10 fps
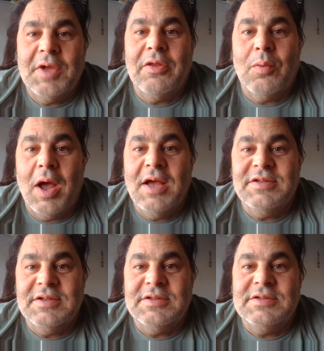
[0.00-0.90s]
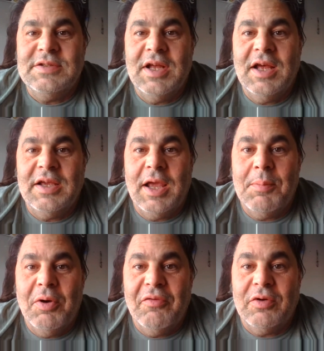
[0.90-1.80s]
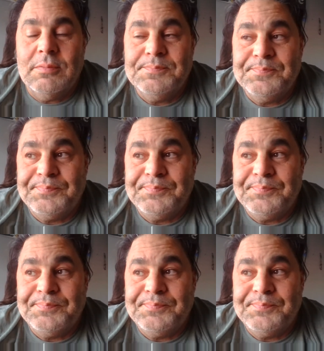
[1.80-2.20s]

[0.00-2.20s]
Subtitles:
Otherwise, it's game over.